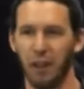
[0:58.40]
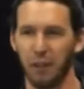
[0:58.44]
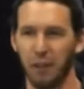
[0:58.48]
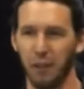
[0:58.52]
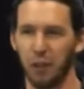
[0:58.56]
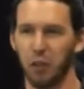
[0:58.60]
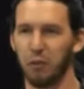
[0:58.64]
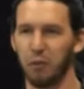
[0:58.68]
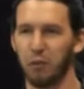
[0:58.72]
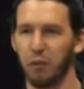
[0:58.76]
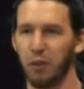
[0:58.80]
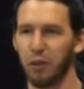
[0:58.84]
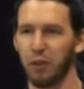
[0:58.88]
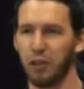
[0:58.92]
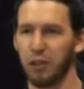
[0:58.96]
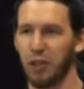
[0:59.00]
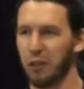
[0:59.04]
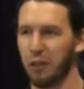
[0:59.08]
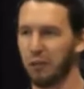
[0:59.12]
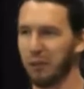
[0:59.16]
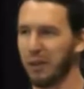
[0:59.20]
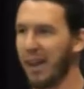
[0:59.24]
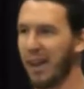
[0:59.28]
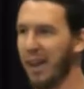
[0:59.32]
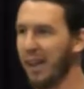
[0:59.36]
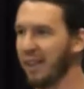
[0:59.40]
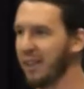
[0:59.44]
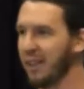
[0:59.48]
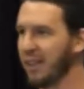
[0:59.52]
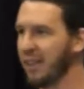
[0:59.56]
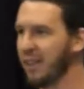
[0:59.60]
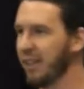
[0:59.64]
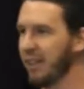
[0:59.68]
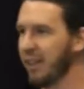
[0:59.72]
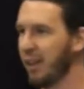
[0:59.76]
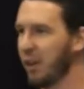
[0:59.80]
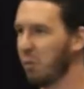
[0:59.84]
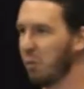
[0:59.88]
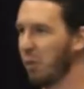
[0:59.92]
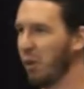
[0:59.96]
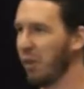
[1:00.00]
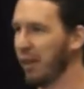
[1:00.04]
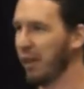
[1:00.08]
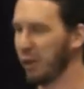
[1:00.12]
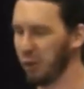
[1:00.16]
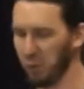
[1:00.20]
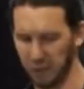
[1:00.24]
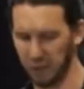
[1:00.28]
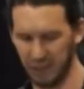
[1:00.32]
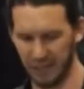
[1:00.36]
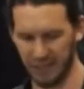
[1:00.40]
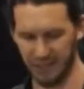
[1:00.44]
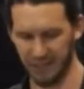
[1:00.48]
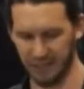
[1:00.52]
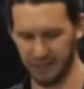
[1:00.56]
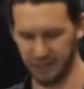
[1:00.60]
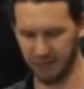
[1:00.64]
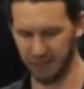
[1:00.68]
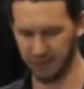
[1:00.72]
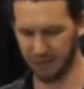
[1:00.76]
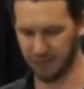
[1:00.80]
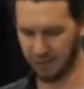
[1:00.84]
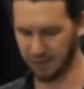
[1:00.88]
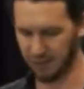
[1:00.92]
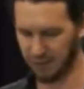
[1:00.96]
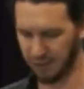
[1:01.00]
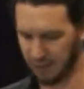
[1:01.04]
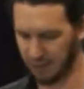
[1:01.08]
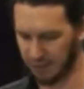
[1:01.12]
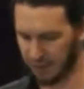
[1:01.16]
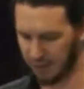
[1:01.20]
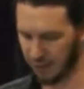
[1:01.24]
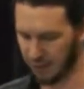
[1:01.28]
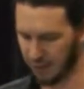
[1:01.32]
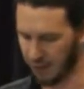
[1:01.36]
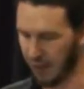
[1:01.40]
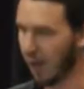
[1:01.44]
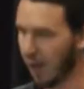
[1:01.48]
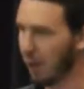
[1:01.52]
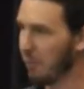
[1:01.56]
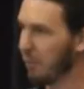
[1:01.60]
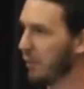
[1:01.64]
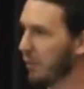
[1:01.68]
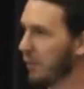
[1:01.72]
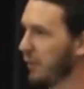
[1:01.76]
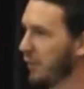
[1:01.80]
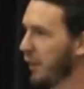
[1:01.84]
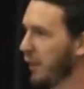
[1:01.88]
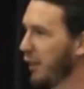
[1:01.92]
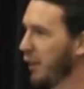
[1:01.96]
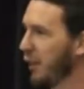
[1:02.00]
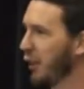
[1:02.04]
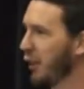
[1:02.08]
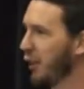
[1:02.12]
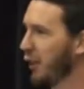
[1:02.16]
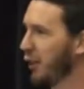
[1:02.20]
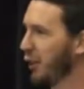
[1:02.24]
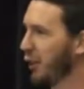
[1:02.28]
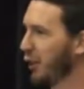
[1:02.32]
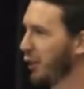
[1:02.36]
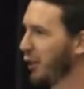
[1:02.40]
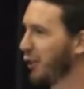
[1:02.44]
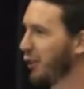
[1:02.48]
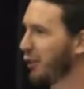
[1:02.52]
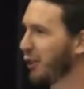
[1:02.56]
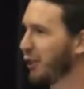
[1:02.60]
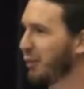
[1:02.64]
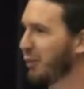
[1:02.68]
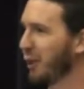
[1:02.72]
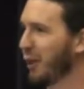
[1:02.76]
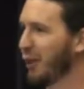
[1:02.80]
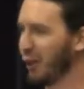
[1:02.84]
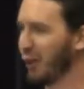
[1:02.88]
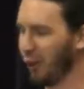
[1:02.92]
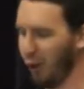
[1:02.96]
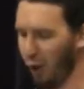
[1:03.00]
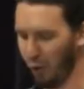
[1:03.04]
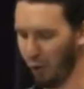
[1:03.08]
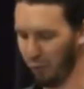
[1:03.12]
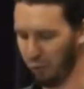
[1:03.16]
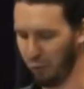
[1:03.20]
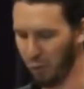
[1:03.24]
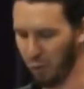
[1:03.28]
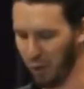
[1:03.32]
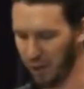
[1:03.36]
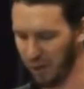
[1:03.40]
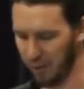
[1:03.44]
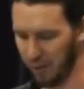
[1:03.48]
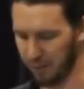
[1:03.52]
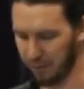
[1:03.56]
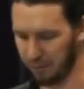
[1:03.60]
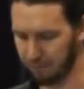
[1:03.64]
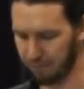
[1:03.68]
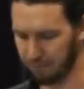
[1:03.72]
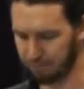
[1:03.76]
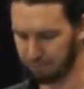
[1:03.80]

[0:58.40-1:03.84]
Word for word: and the universe and reality and what that all is, um, then you're going to spend your life well.